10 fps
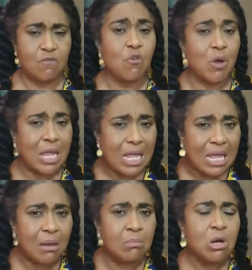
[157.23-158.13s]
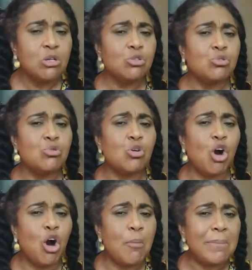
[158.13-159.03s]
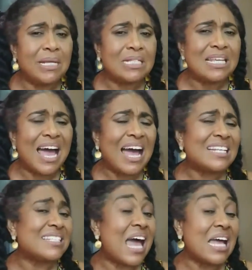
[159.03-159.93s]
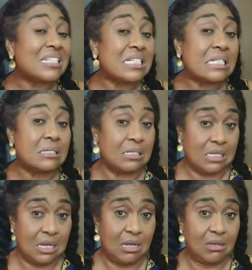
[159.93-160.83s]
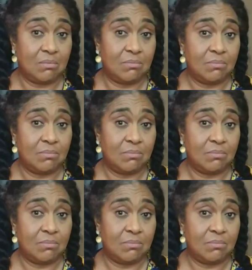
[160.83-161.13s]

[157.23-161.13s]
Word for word: for him to commit as at today.